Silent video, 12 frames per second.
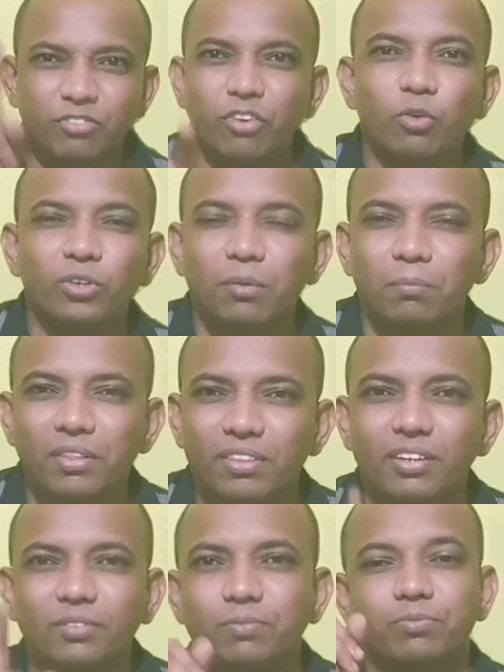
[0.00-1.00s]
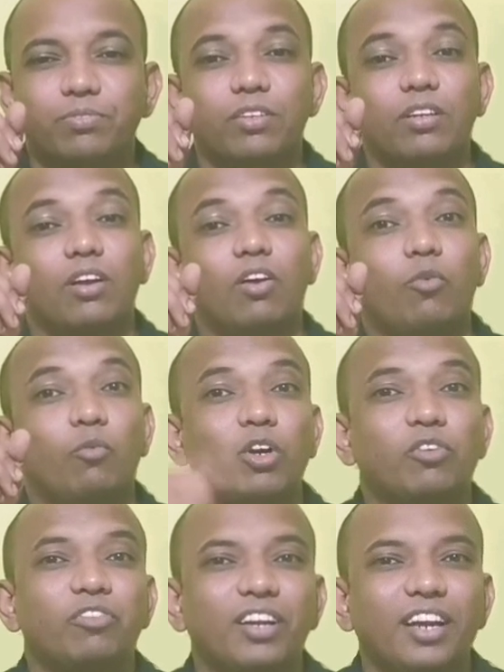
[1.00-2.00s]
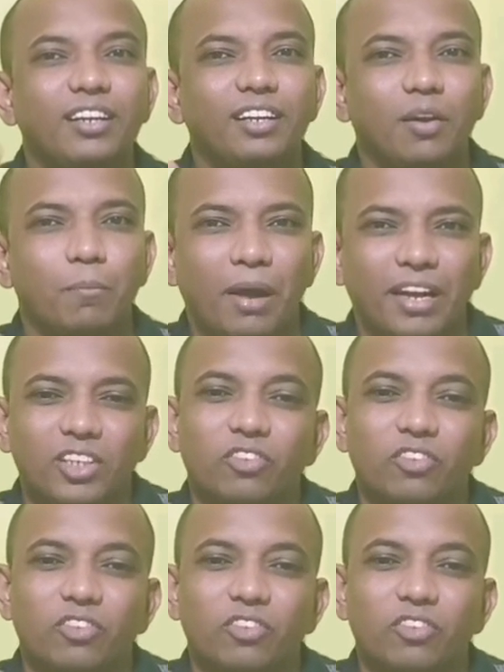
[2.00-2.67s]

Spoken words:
As a fountain method, what we get,